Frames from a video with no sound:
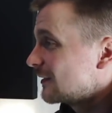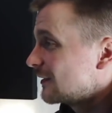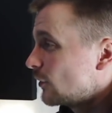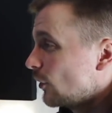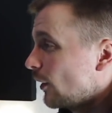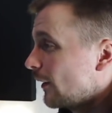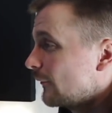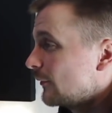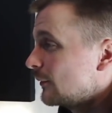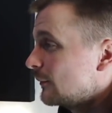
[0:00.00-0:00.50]

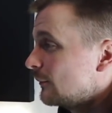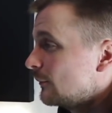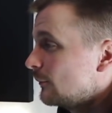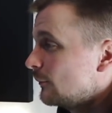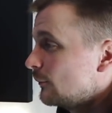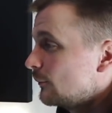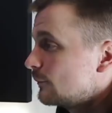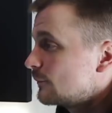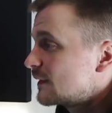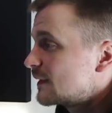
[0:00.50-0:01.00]
don't
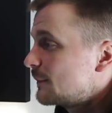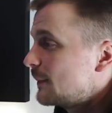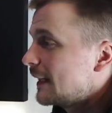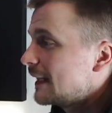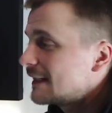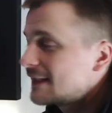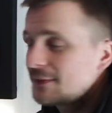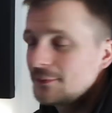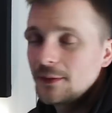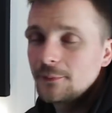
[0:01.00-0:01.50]
even
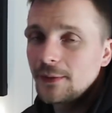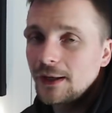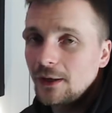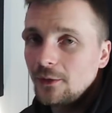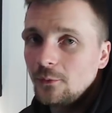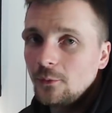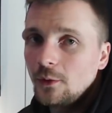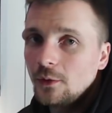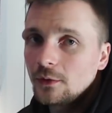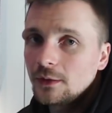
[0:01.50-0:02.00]
speak to me
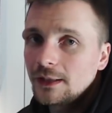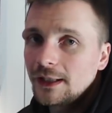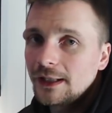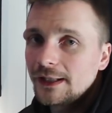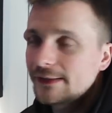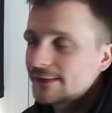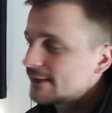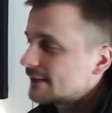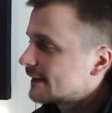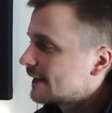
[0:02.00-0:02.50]
about what
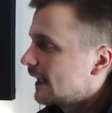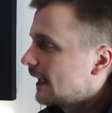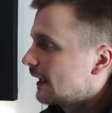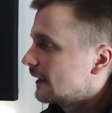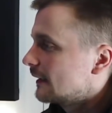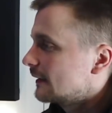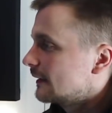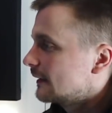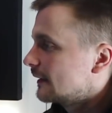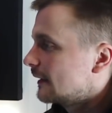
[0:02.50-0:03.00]
letters are
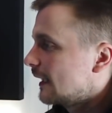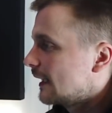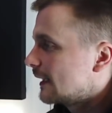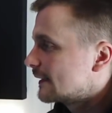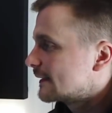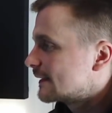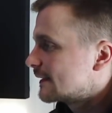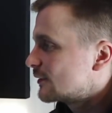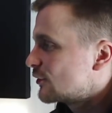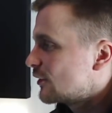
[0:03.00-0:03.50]
silent in
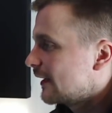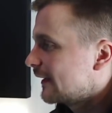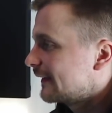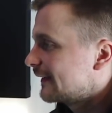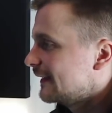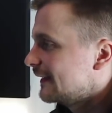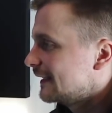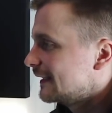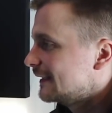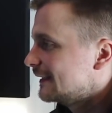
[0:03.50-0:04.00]
that. So
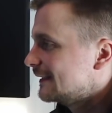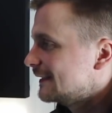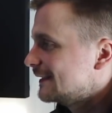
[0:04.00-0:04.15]
Szczęsny.